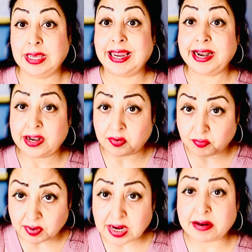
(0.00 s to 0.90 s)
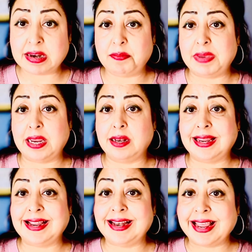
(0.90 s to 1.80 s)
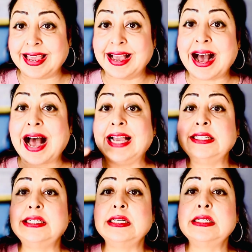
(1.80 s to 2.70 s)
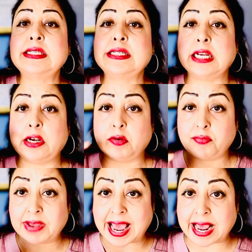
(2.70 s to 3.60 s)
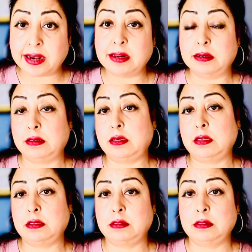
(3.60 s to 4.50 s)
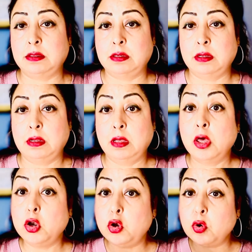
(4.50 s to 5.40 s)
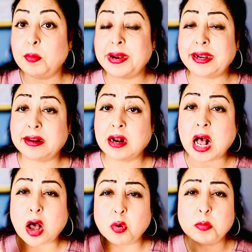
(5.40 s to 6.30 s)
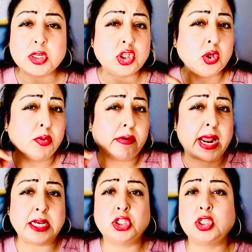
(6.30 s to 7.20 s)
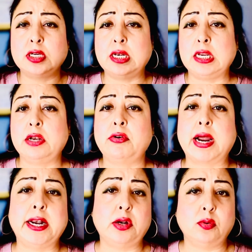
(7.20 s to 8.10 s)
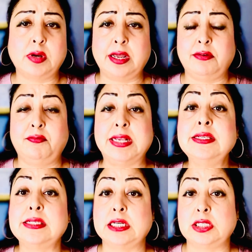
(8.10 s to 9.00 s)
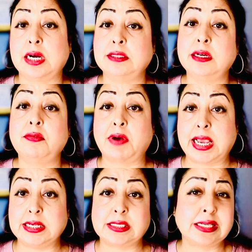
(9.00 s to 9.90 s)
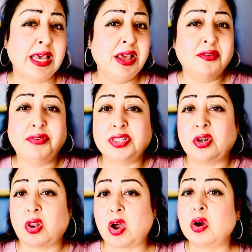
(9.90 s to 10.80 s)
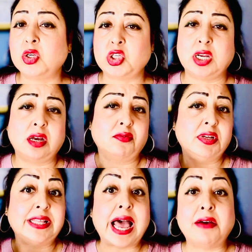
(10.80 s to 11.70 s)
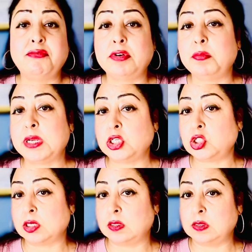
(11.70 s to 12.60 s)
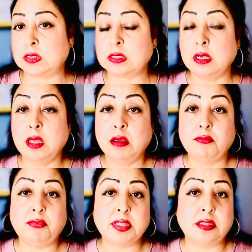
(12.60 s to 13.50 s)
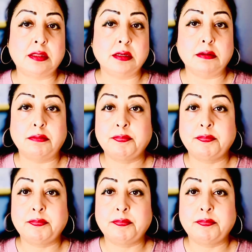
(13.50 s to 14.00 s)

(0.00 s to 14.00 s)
it will remain in a heightened state of alert, no matter how much you rationally try to convince it otherwise, with logic, with affirmations, with the